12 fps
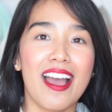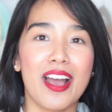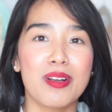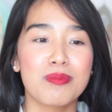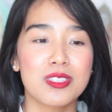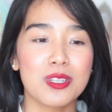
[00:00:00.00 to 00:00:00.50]

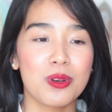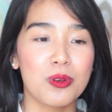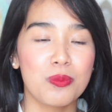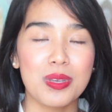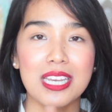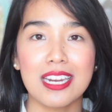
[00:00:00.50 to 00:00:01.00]
Um,
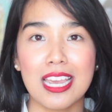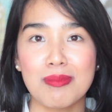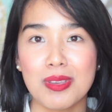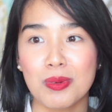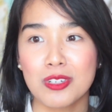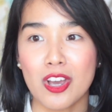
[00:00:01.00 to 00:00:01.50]
so me and
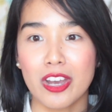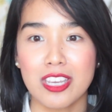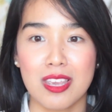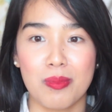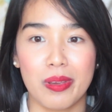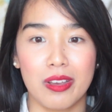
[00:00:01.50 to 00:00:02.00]
Amy were
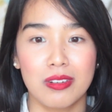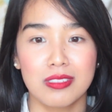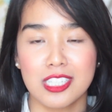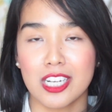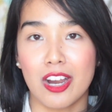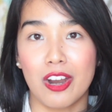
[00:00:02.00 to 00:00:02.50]
talking
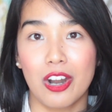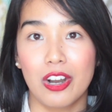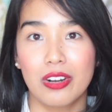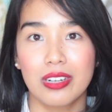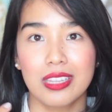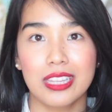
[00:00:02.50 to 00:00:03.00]
about
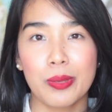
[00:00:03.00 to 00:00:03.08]
our